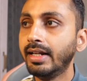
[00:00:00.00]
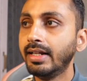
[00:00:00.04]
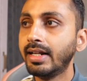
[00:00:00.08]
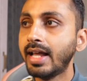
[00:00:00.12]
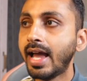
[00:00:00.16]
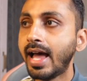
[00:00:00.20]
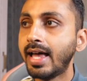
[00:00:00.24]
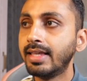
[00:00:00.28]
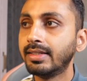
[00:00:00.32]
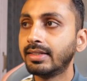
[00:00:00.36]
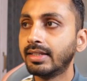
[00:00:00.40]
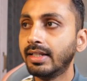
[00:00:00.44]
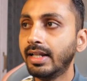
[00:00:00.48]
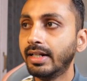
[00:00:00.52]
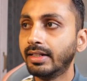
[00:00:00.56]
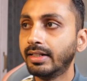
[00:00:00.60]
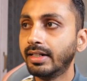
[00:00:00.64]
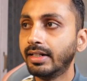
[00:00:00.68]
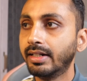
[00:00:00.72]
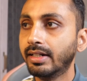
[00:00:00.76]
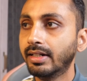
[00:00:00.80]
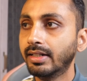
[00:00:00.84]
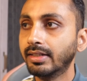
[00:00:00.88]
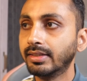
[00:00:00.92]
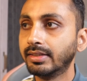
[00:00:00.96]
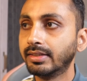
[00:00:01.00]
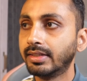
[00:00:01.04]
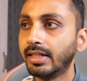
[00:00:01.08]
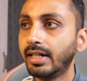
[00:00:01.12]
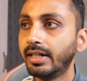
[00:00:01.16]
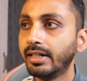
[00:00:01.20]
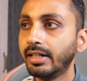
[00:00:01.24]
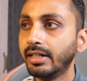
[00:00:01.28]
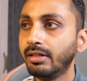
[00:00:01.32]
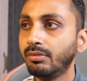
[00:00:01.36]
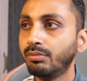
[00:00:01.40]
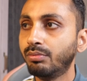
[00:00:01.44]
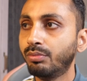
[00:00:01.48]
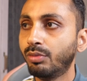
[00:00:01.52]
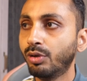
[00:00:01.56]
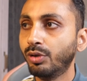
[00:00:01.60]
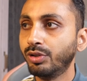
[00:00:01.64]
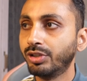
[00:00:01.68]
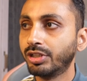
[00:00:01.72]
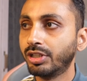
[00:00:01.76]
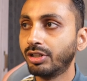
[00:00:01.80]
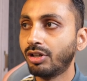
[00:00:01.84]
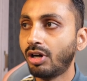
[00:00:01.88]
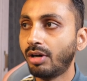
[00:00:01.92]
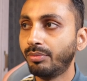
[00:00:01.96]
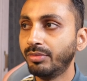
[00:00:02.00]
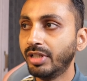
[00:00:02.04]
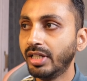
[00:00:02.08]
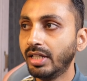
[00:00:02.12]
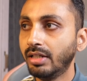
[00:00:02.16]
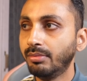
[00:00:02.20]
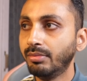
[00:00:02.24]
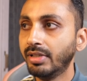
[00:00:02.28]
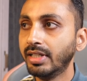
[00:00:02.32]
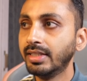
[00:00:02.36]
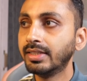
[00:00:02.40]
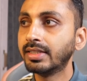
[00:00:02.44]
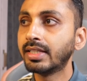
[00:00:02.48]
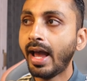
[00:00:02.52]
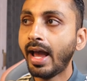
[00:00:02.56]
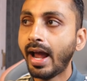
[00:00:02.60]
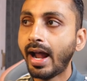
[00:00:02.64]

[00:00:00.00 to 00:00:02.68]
it has selected a certain portion of the image